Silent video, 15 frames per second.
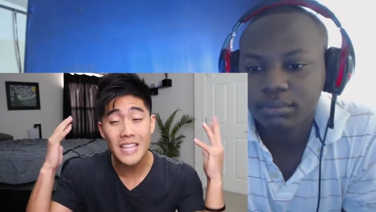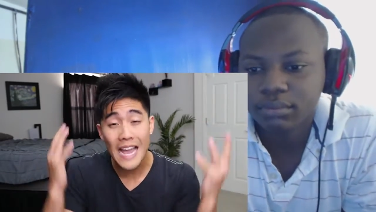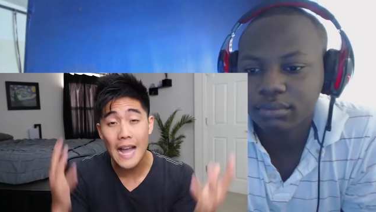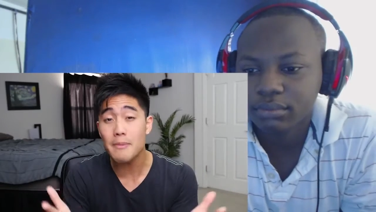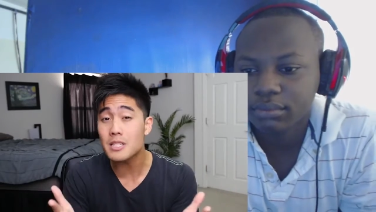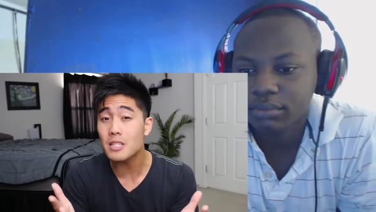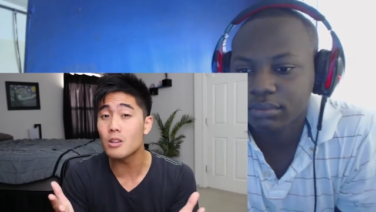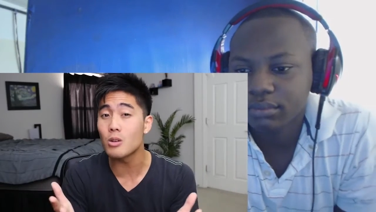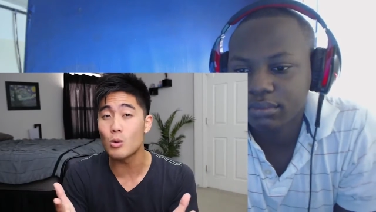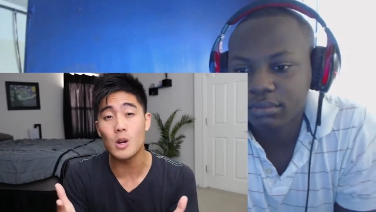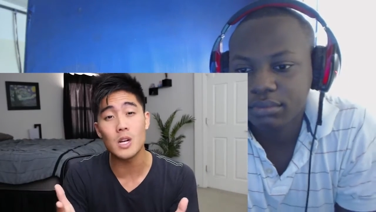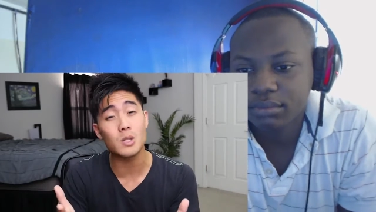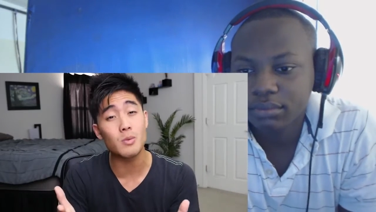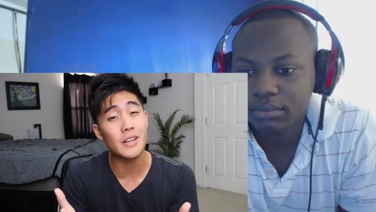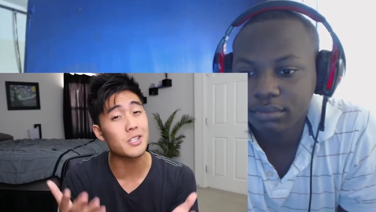Speaker 1: the absolute
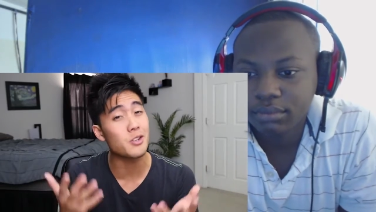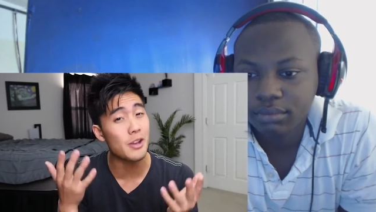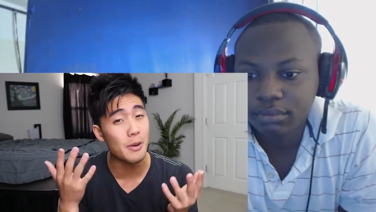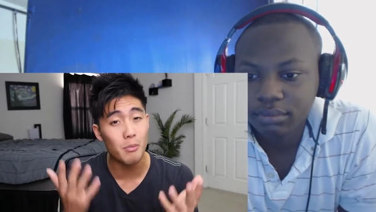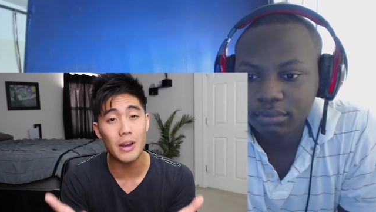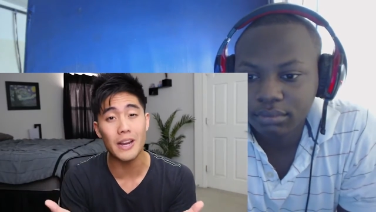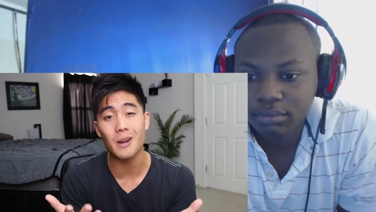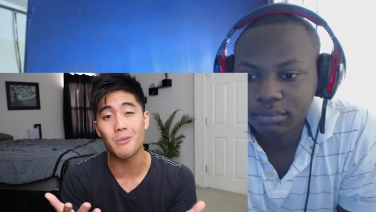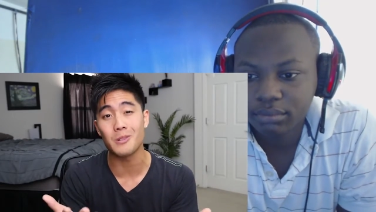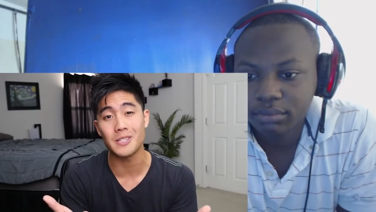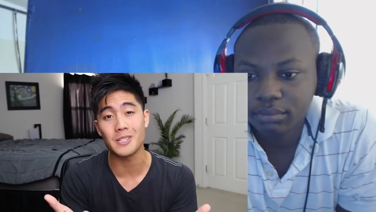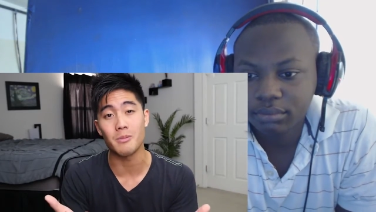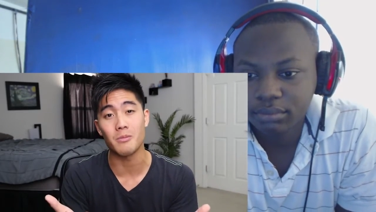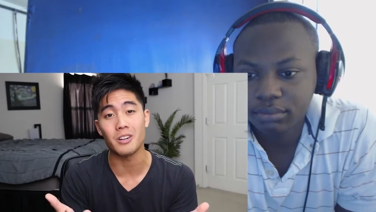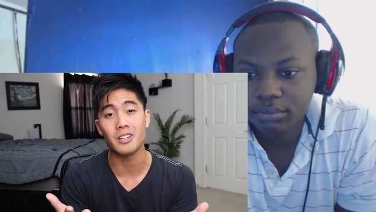worst ways you can break up with
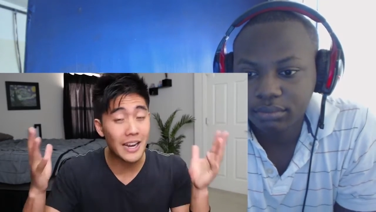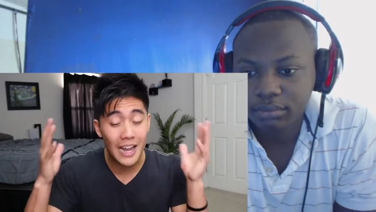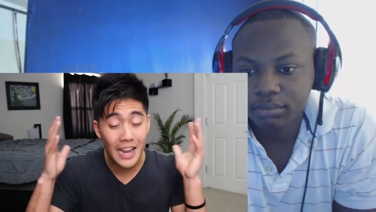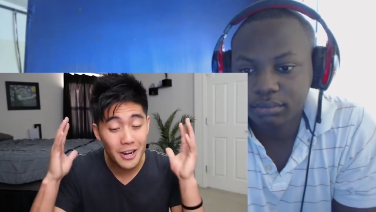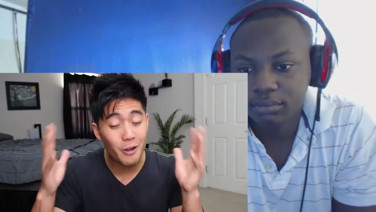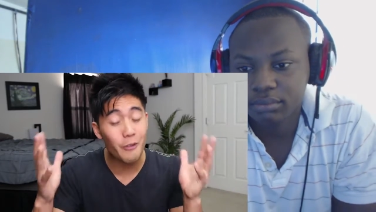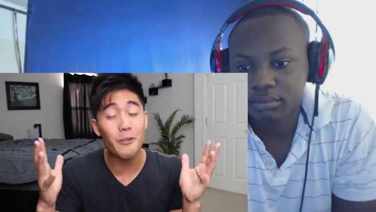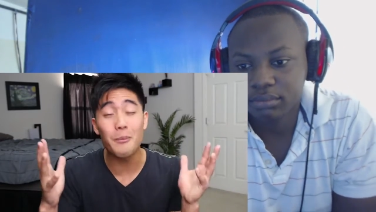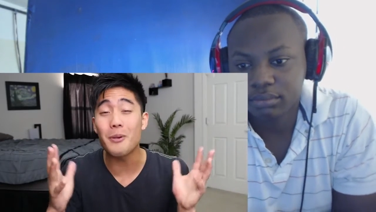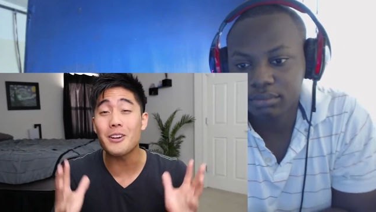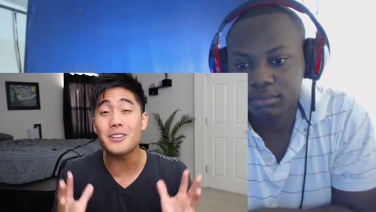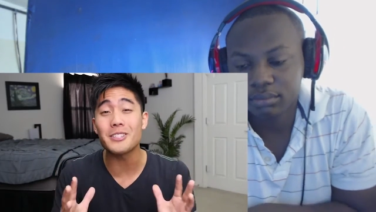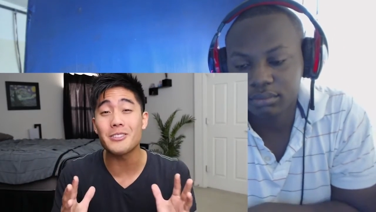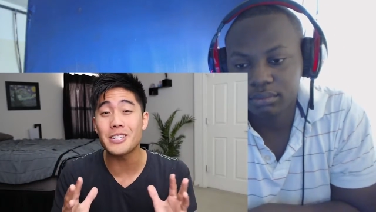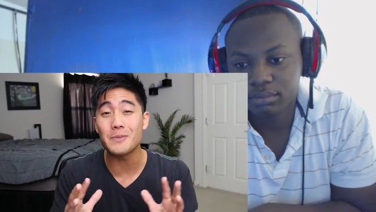someone, and I know from
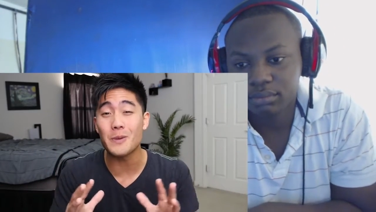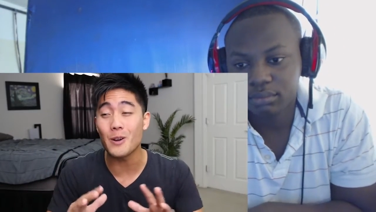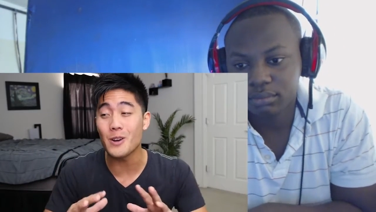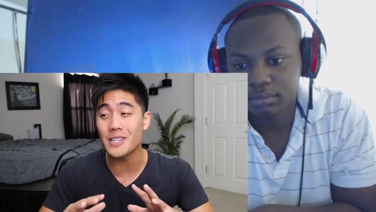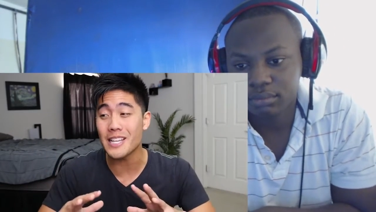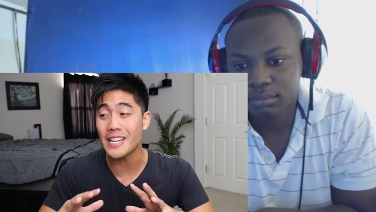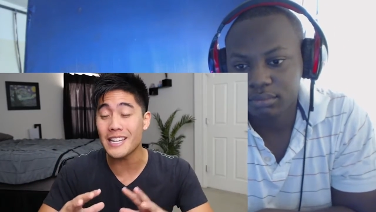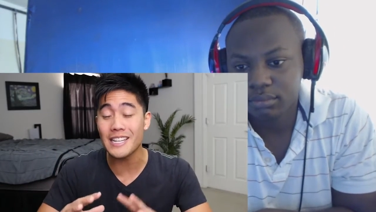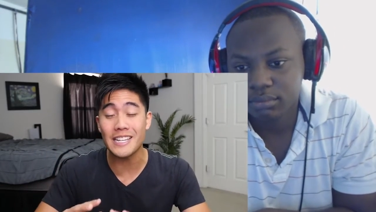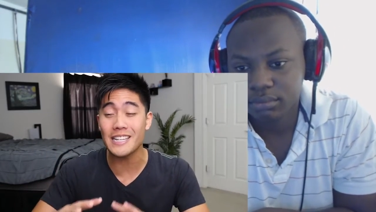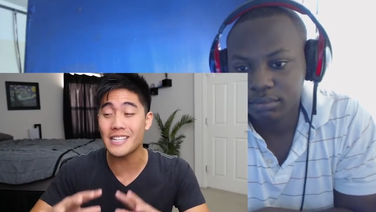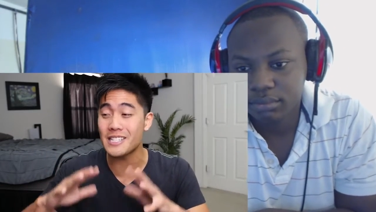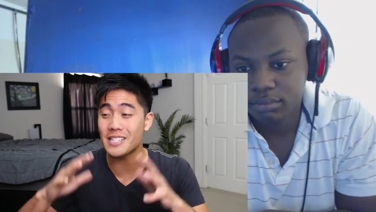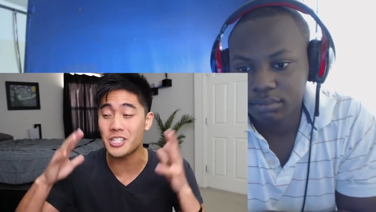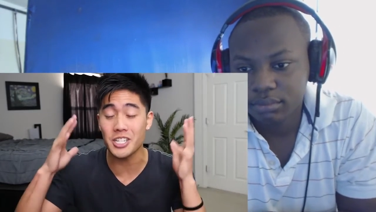personal experience that it
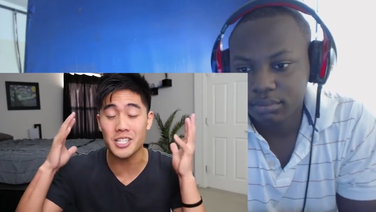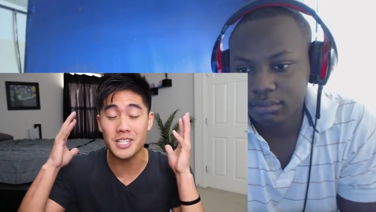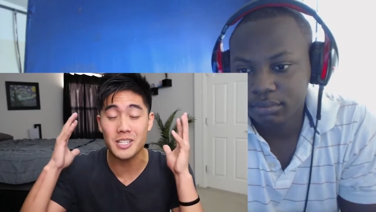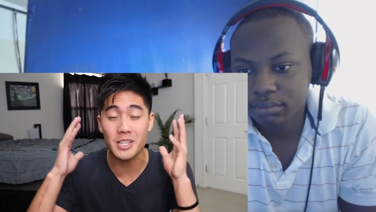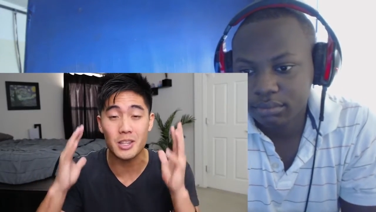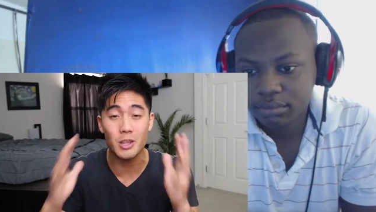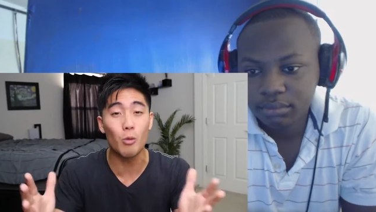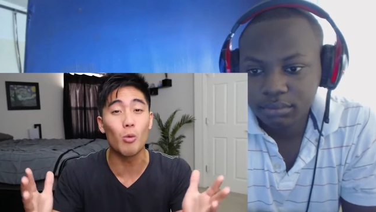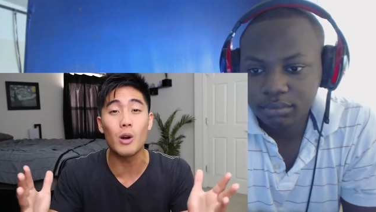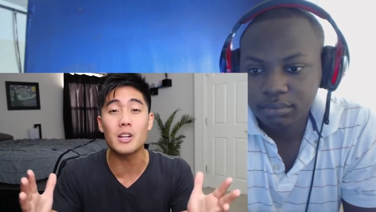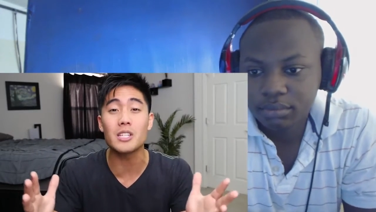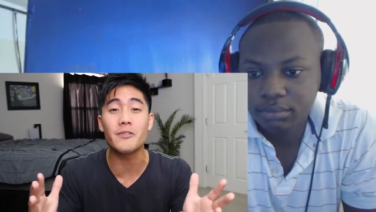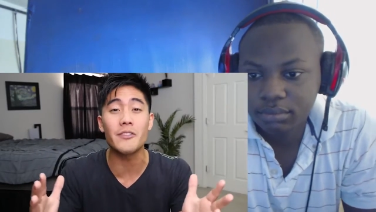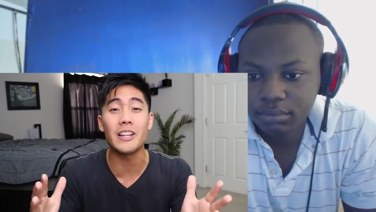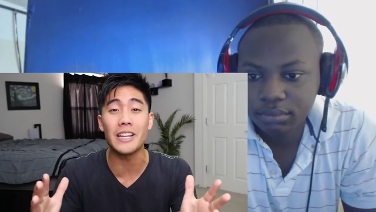is just the
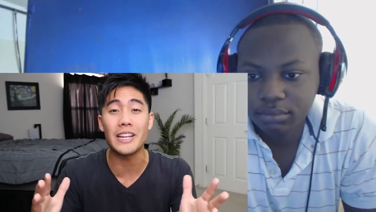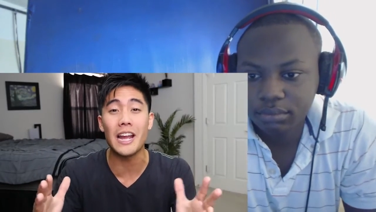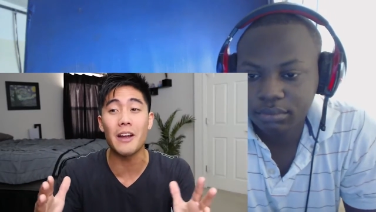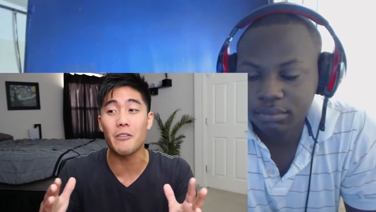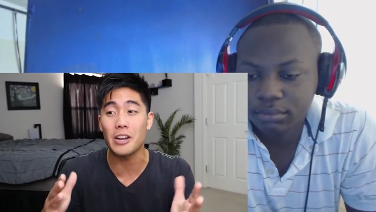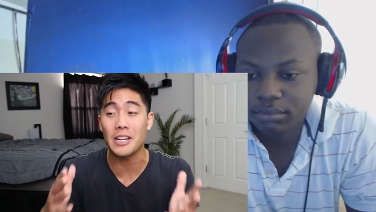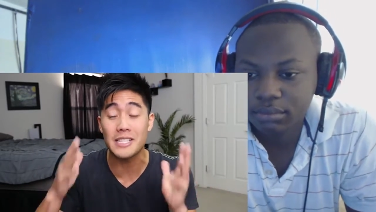worst feeling ever.